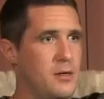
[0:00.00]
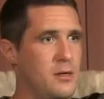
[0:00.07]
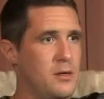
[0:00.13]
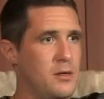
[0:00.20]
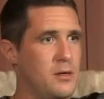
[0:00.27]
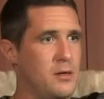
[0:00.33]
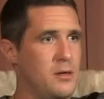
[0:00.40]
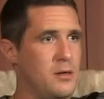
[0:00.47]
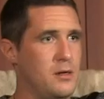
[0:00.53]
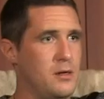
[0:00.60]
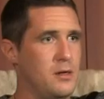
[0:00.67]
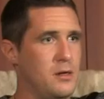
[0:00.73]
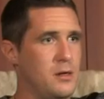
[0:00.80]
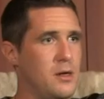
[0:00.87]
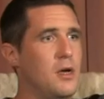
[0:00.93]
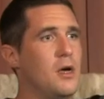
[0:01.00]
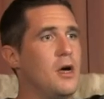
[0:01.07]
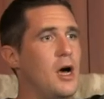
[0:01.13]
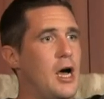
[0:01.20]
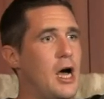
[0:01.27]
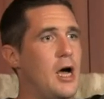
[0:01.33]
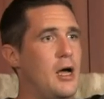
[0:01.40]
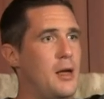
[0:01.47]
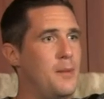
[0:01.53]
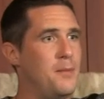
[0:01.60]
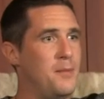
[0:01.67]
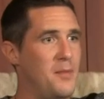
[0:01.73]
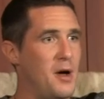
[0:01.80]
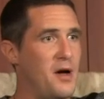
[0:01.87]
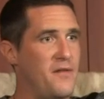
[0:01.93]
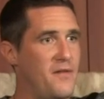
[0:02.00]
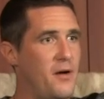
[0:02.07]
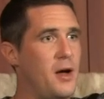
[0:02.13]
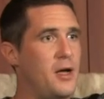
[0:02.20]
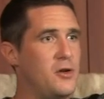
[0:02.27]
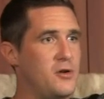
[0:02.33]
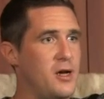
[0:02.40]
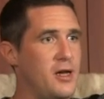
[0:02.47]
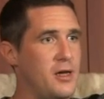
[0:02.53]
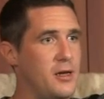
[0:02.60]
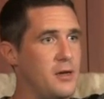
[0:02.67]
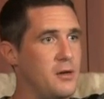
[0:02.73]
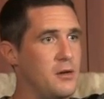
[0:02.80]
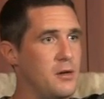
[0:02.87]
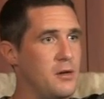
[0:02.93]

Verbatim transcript: okay i'm a fire dragon